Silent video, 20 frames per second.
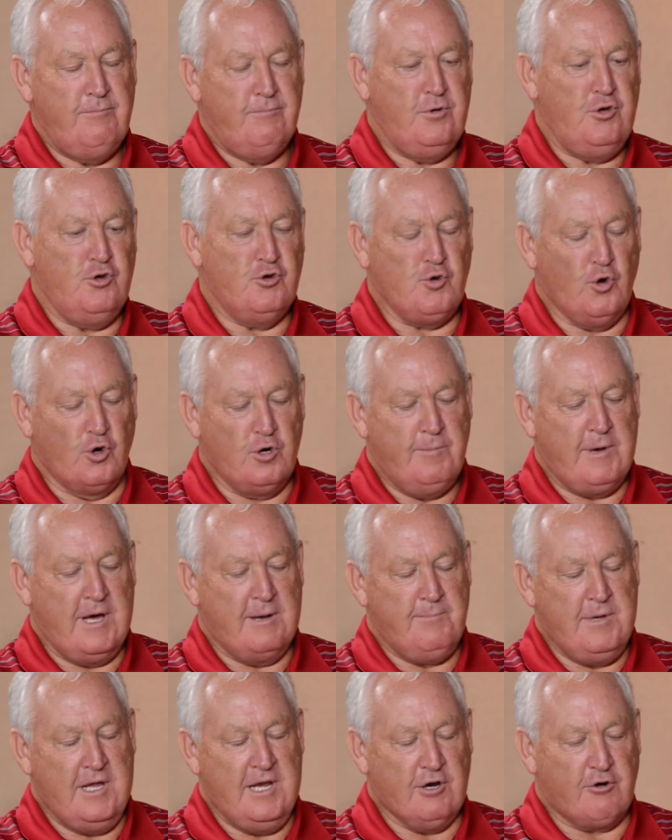You talk
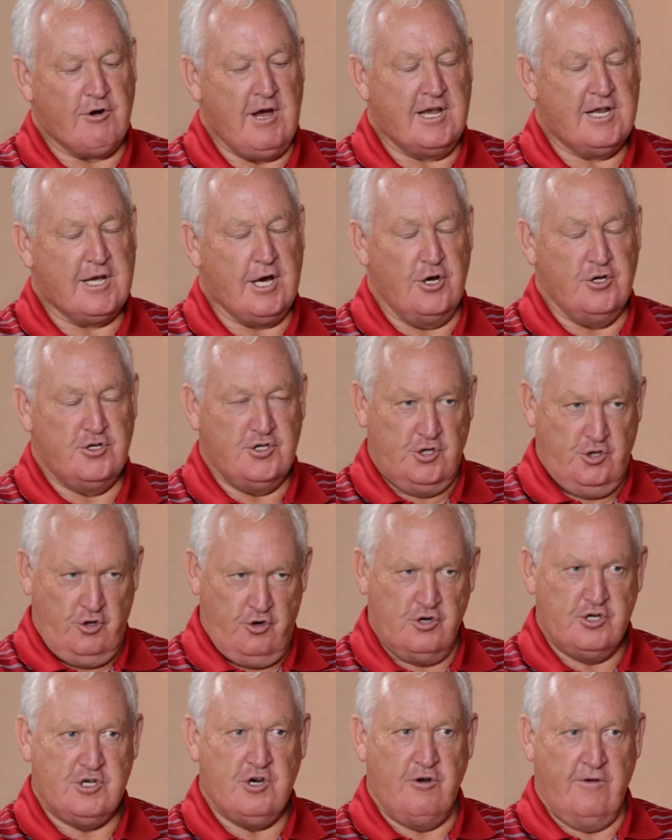about being a great coach.
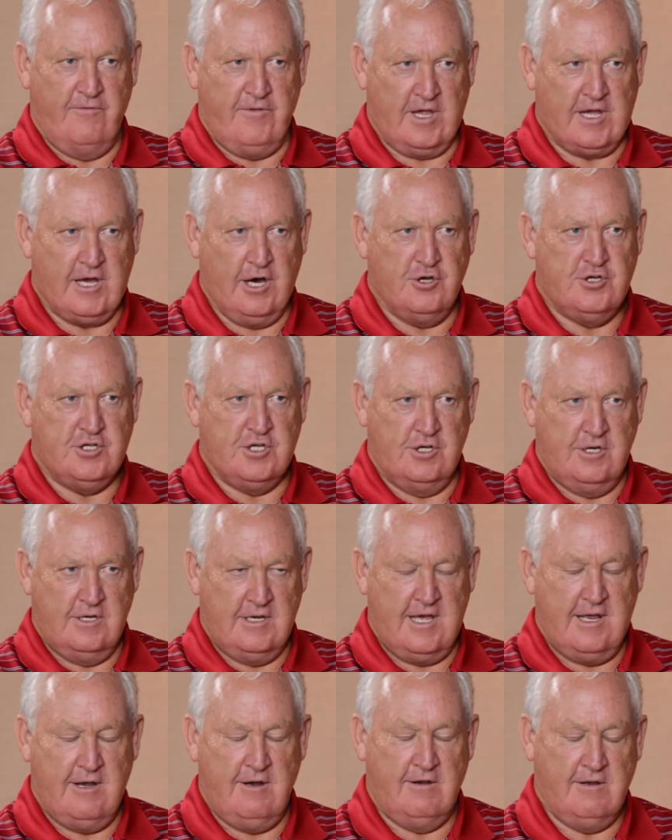You're a terrific coach,
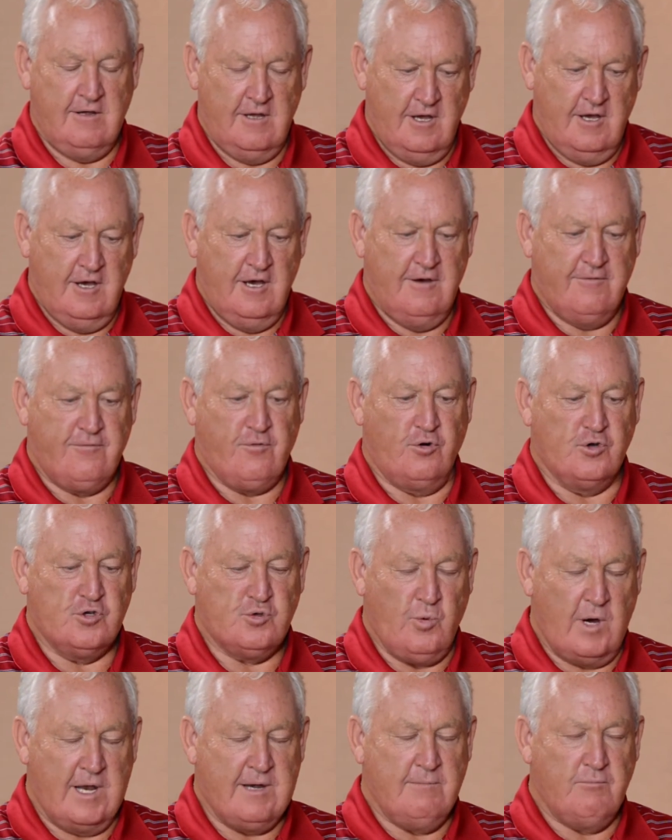and of
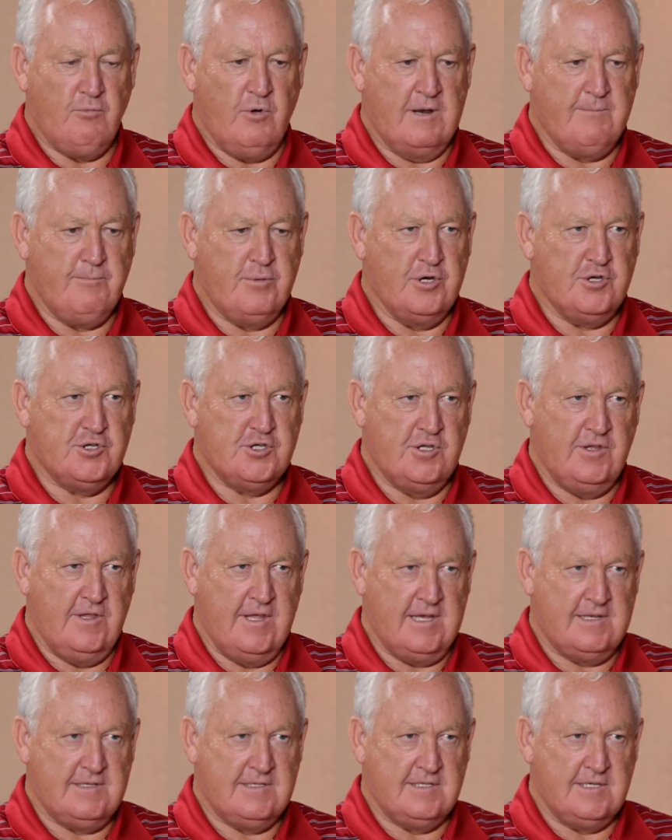course one person
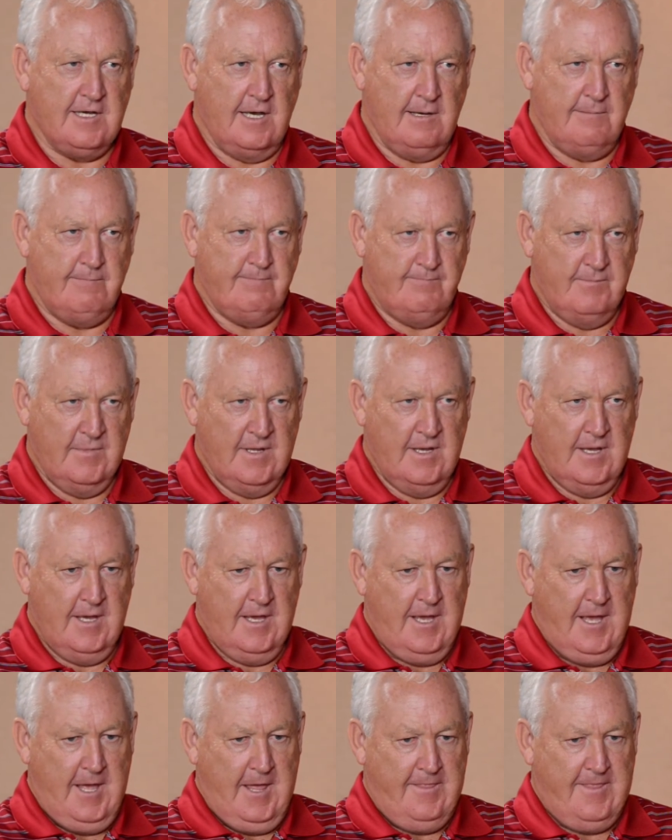
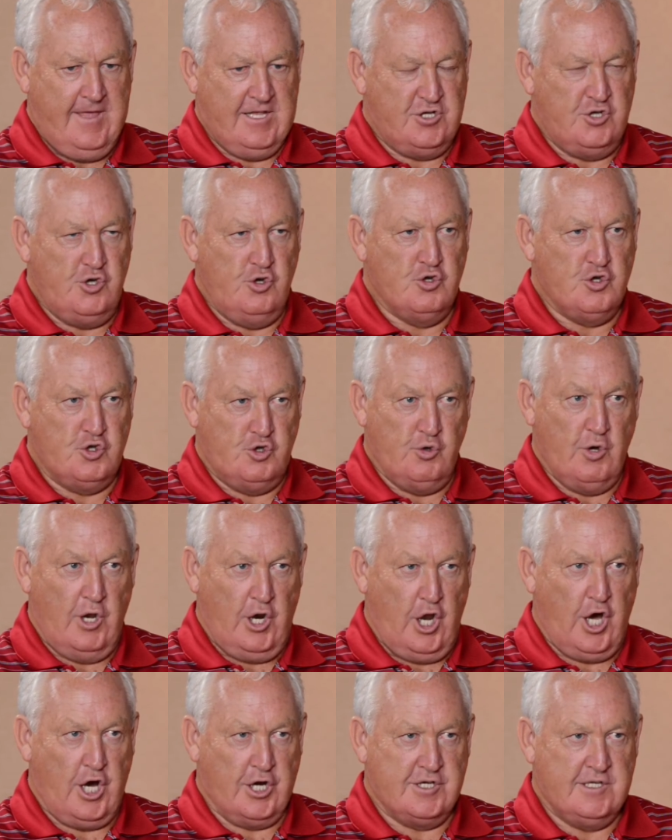that's used you a
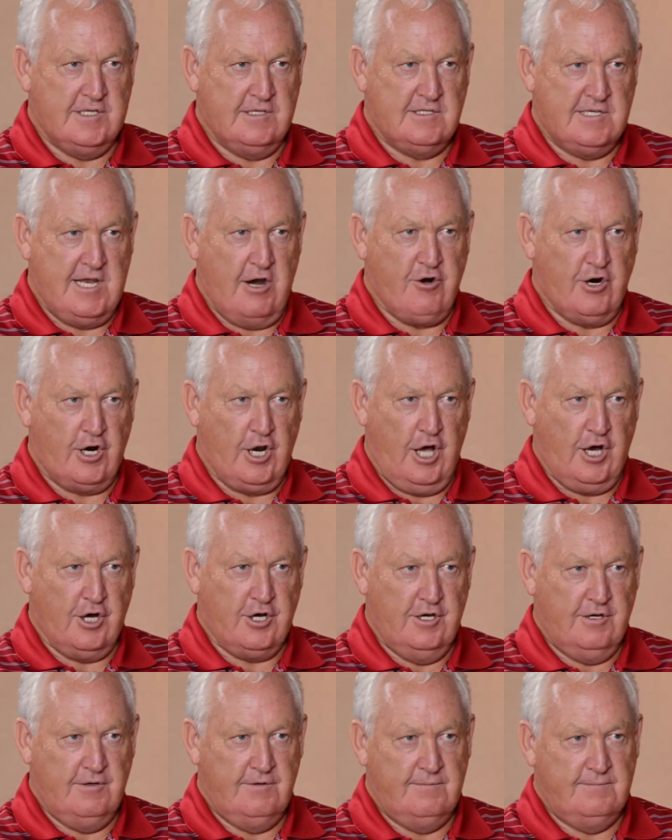lot is Darren
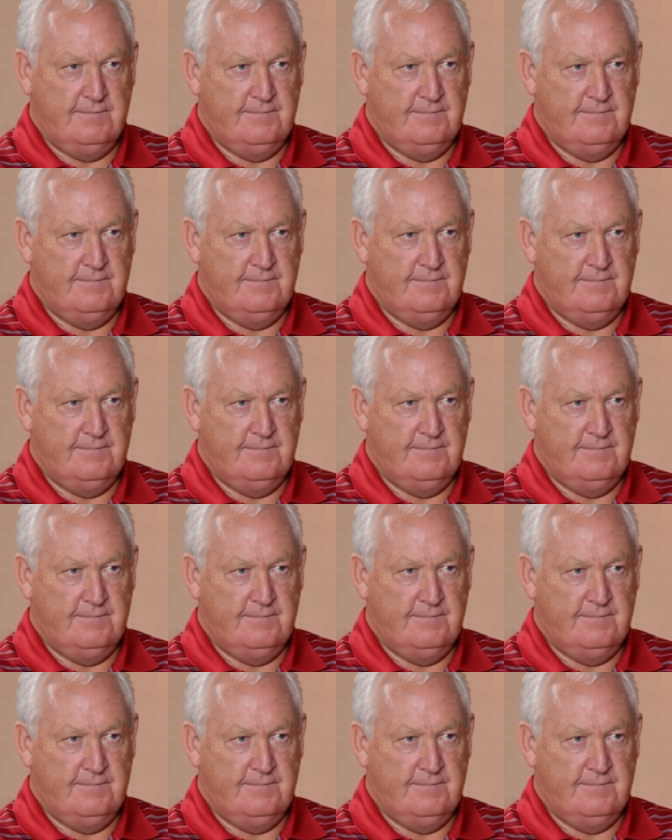Clark.